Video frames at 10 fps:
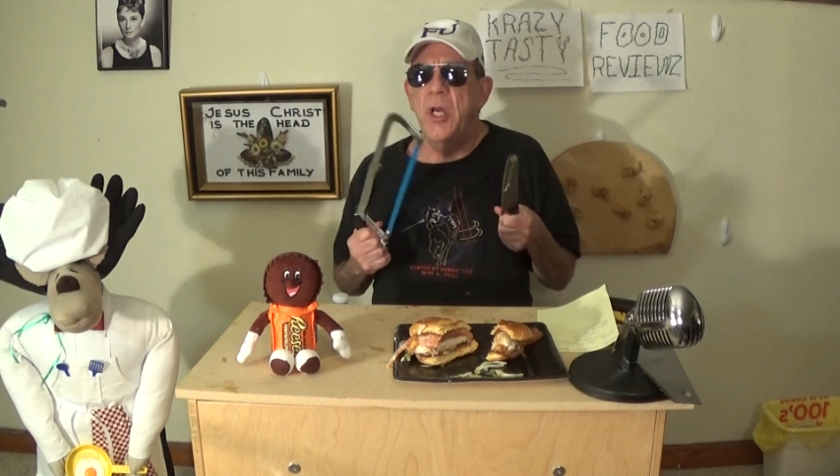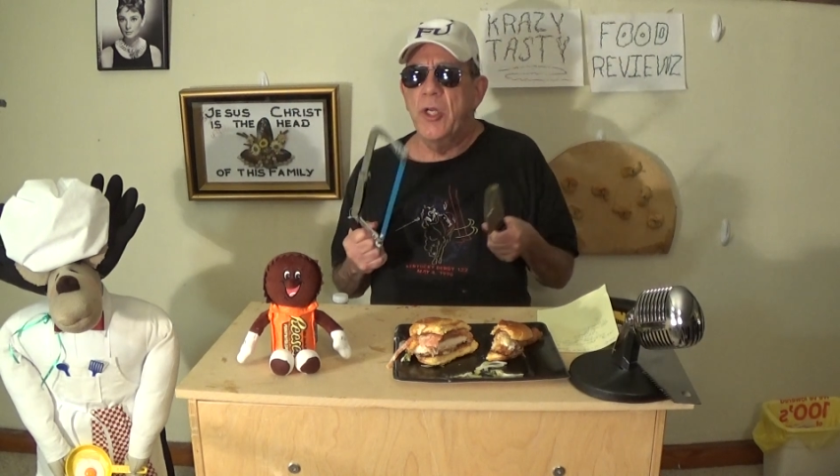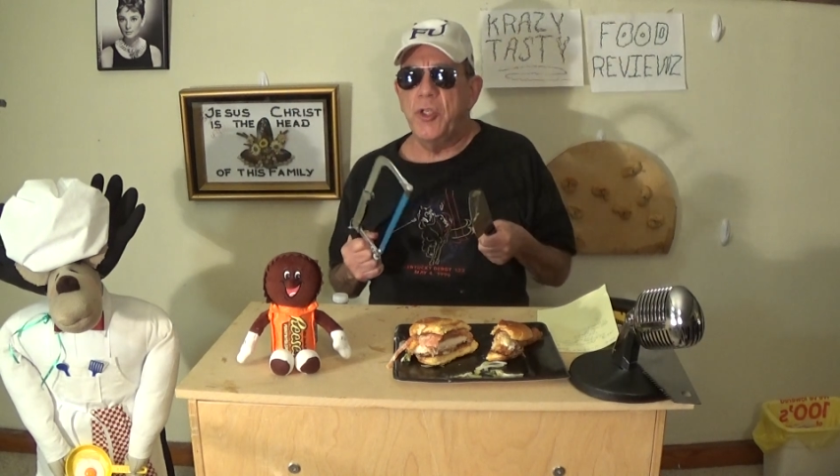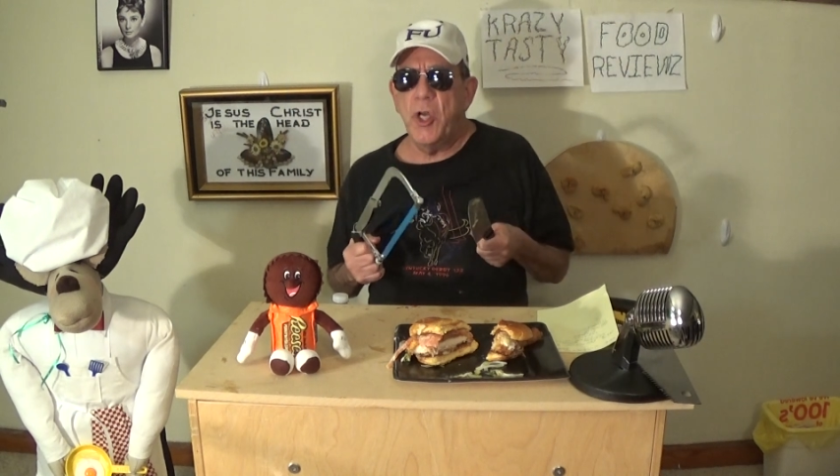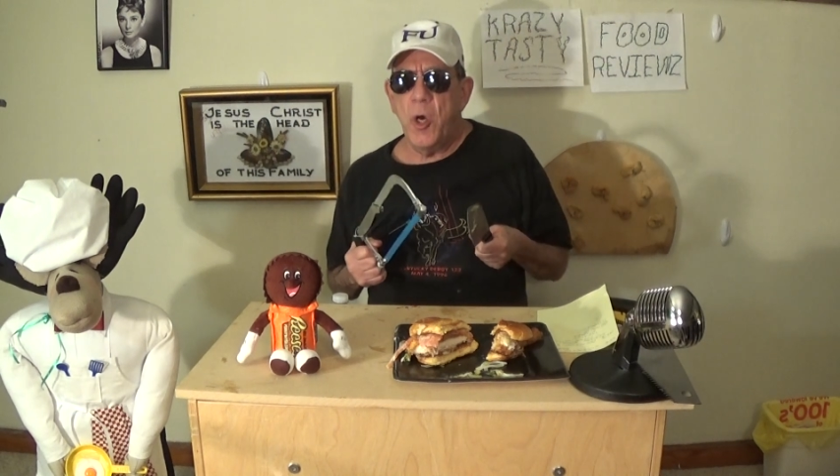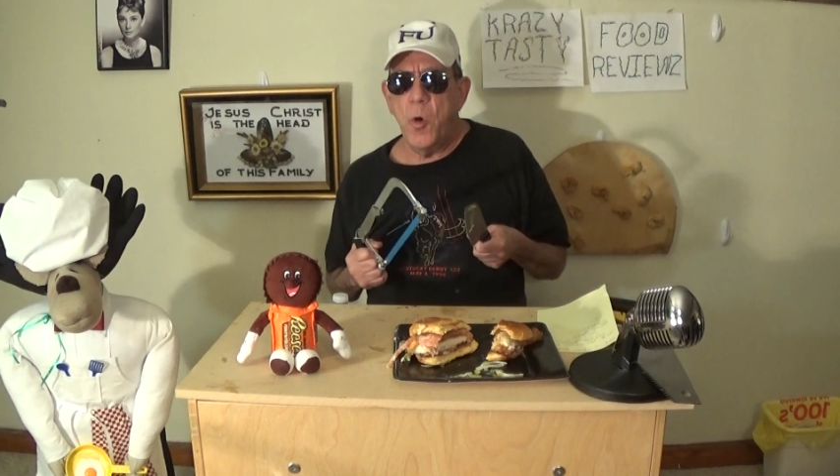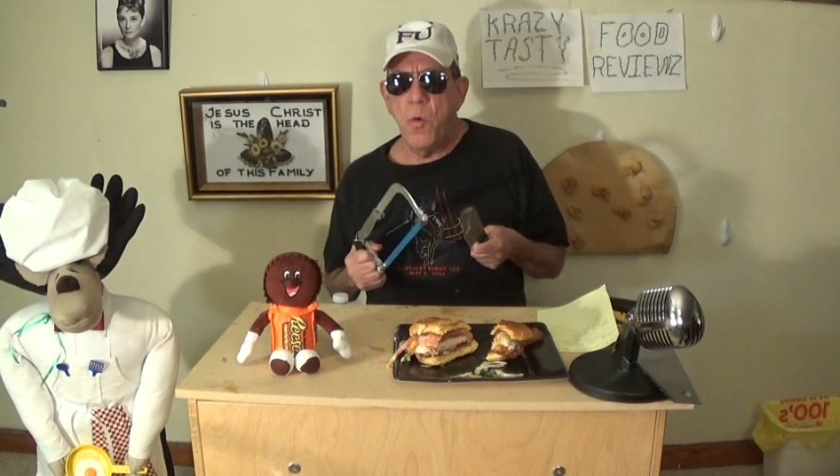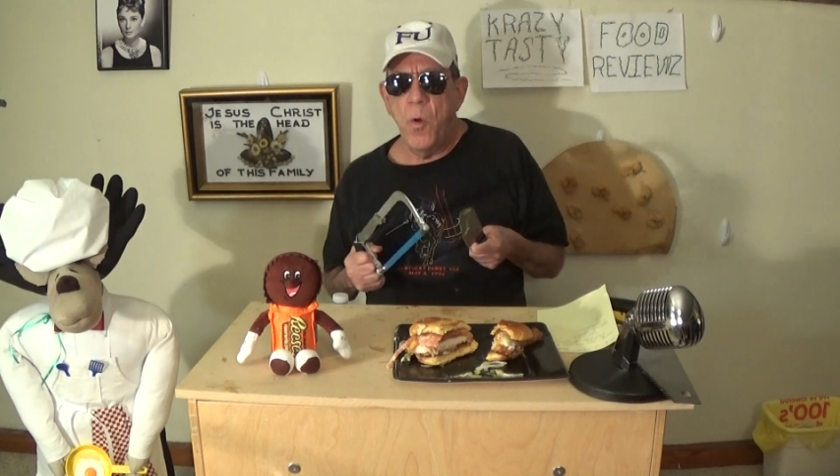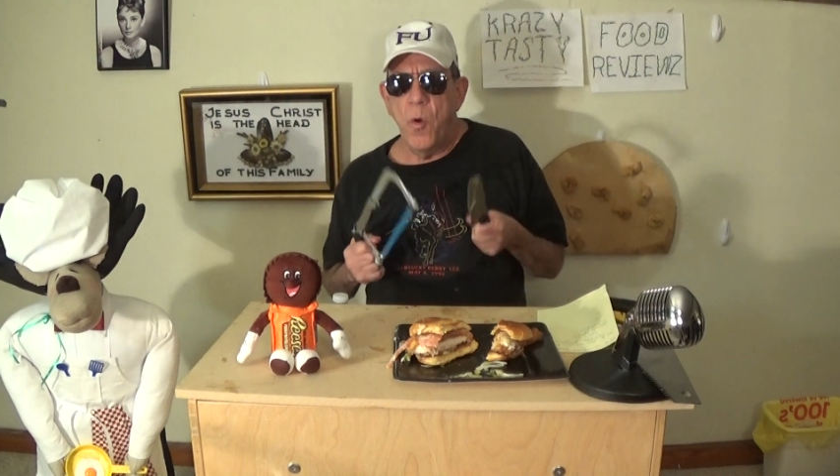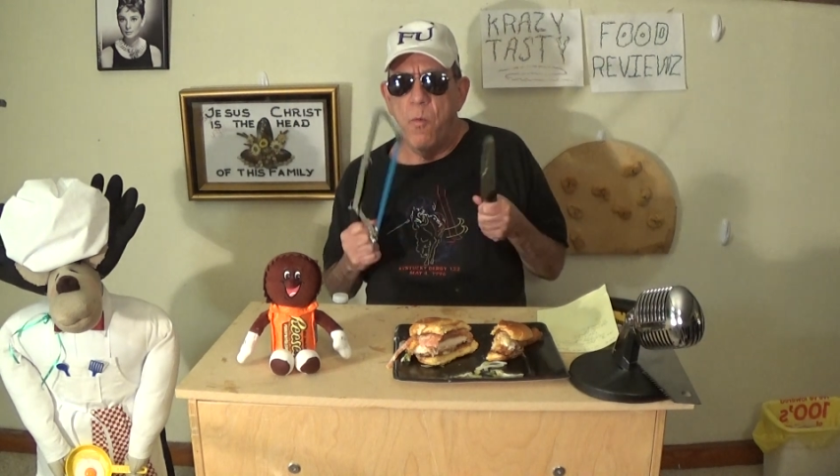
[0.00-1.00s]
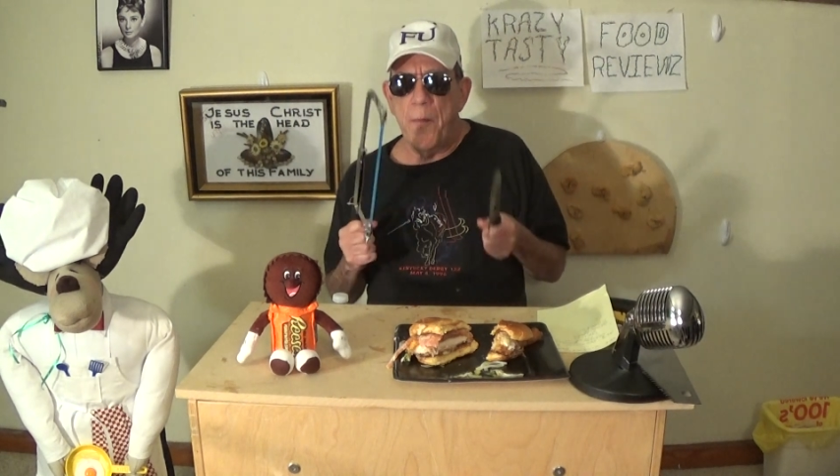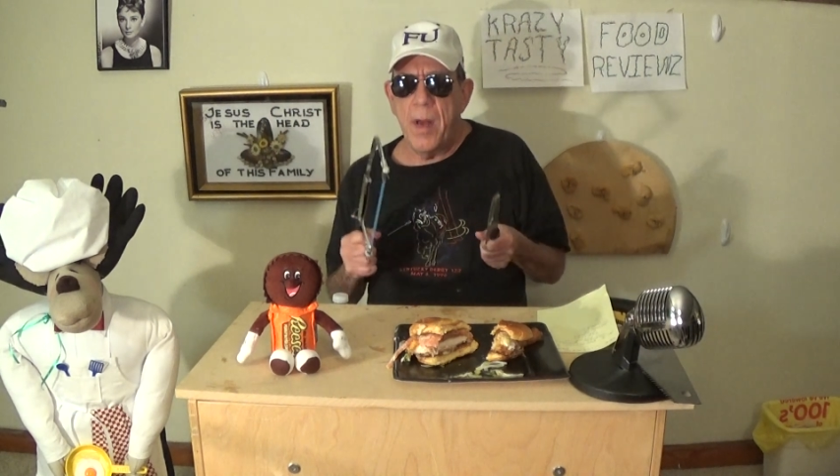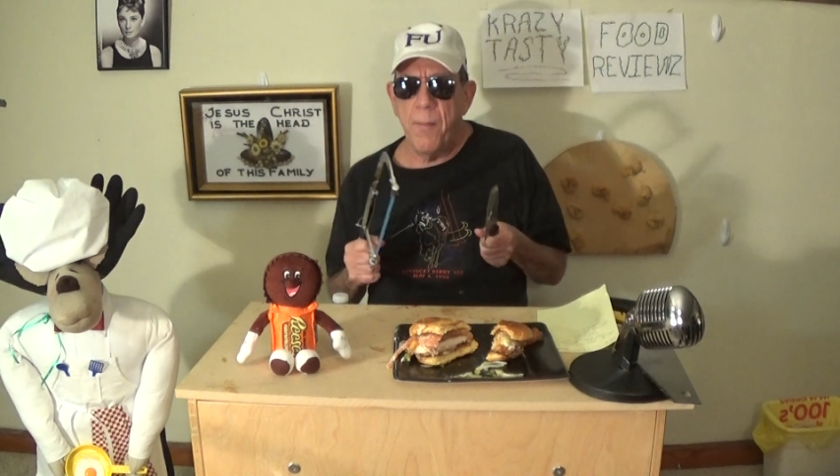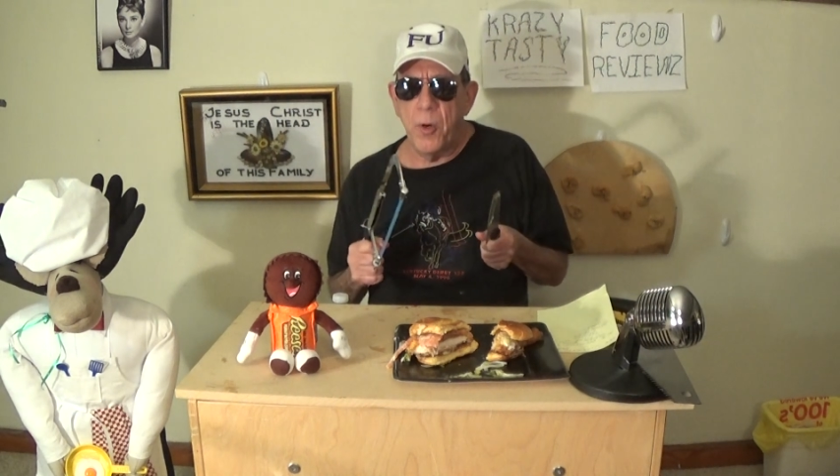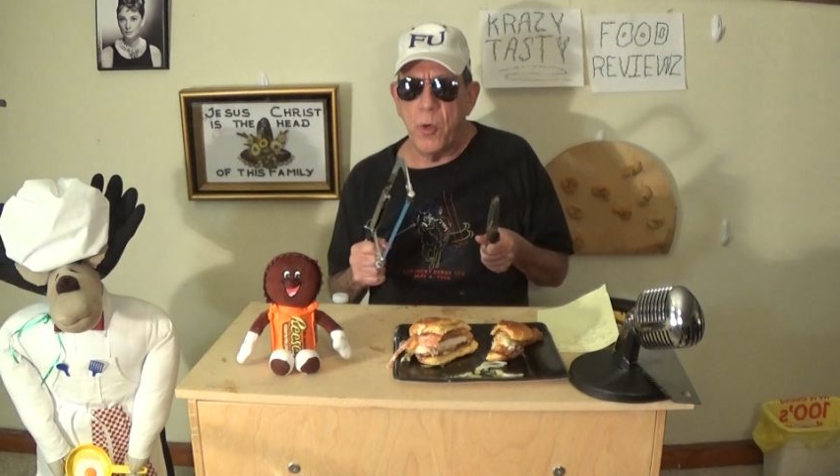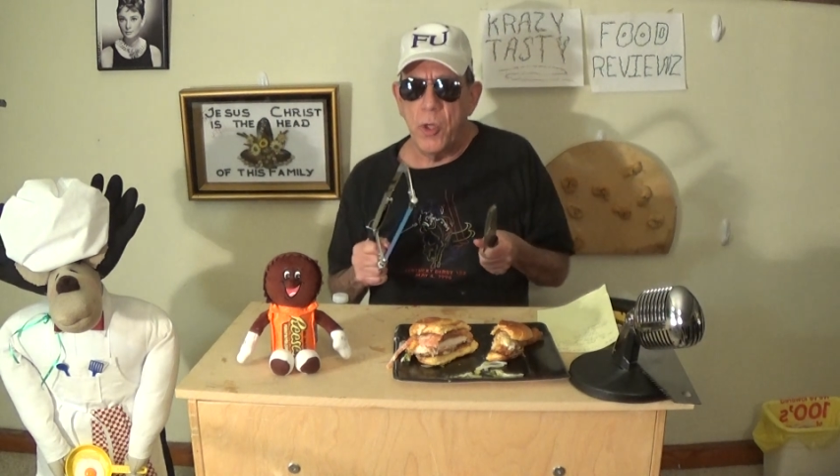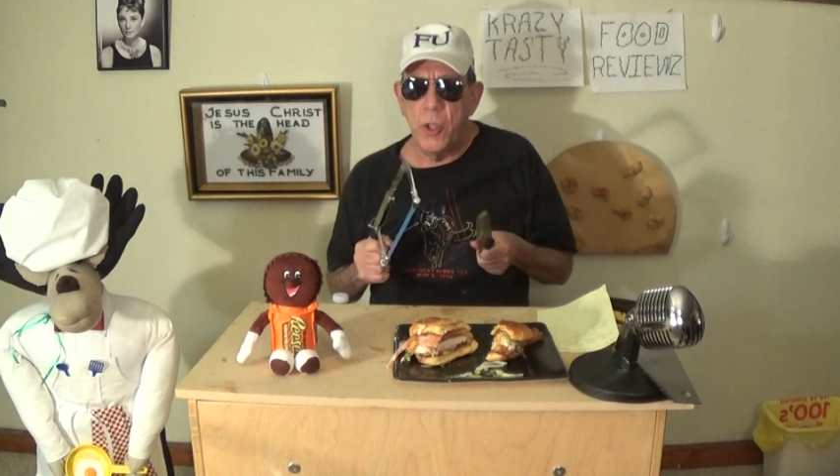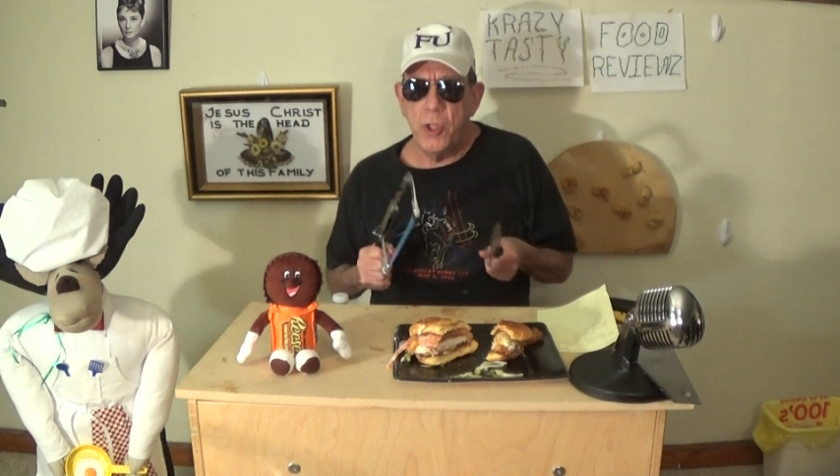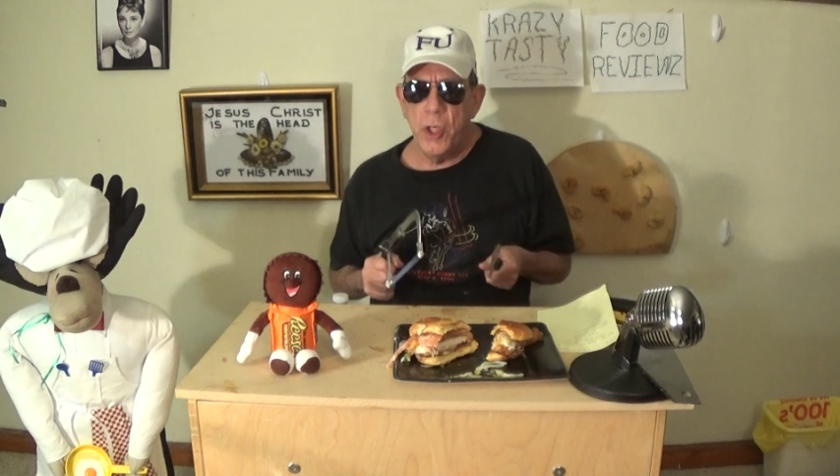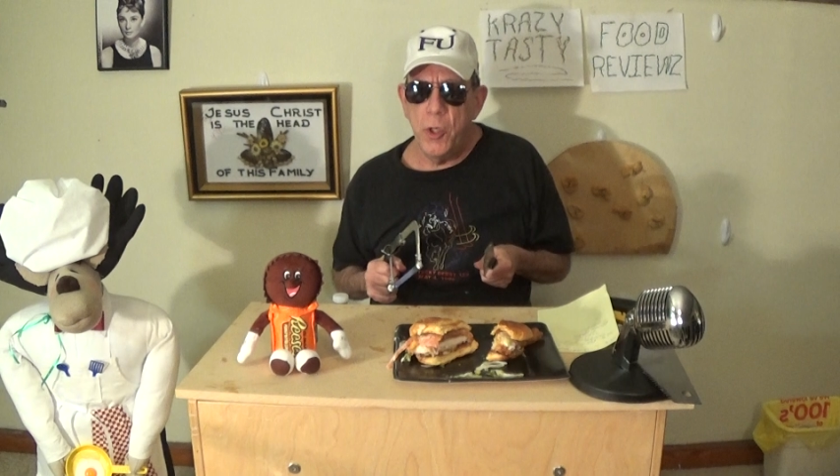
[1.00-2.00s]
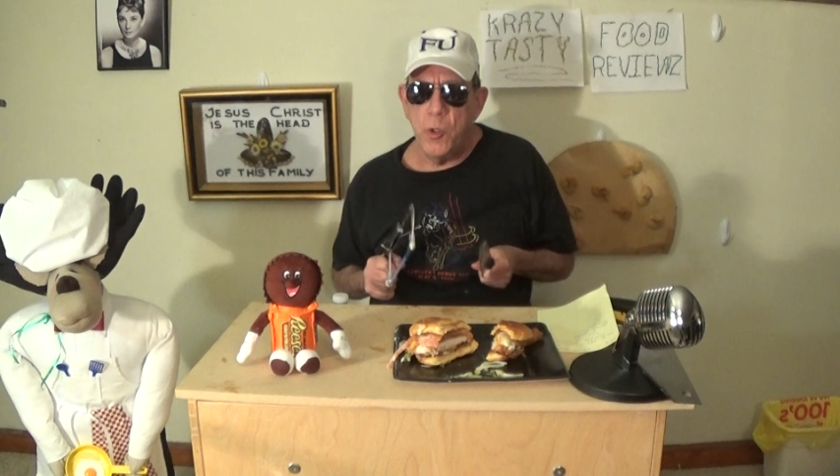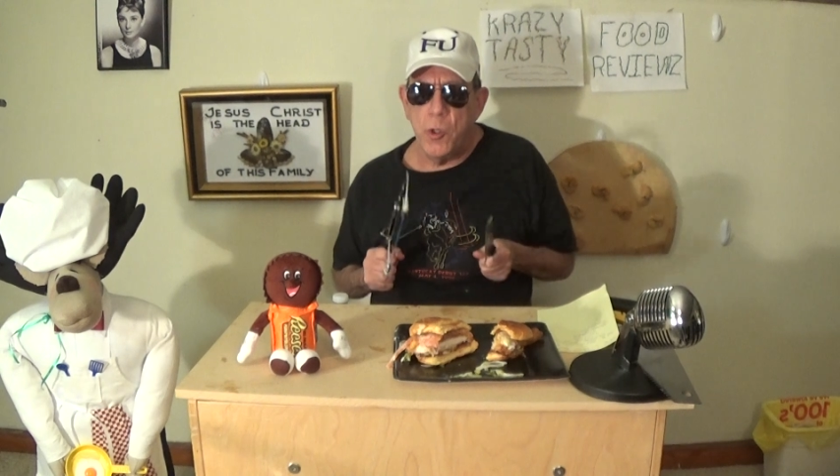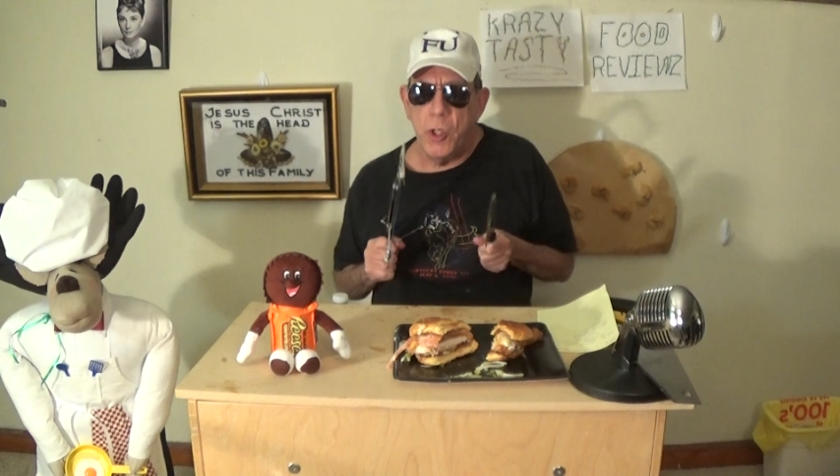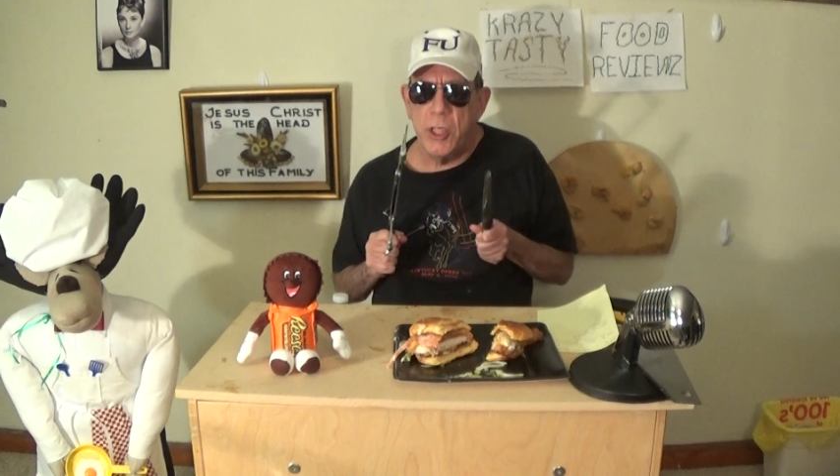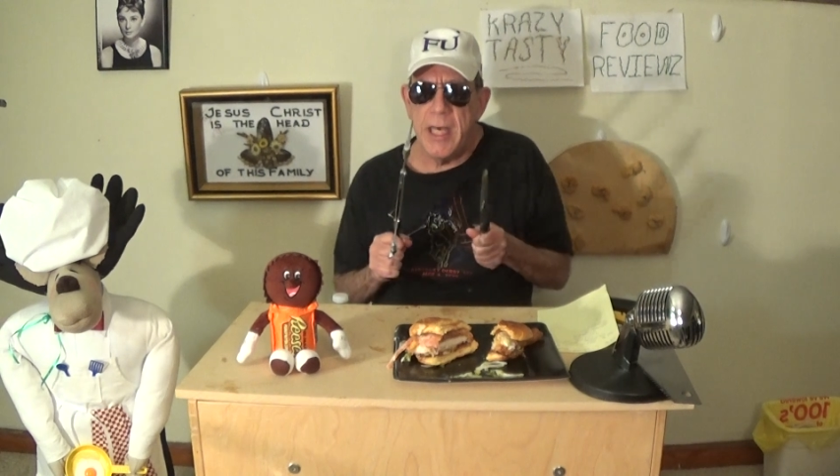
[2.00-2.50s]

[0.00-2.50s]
So, remember to Two.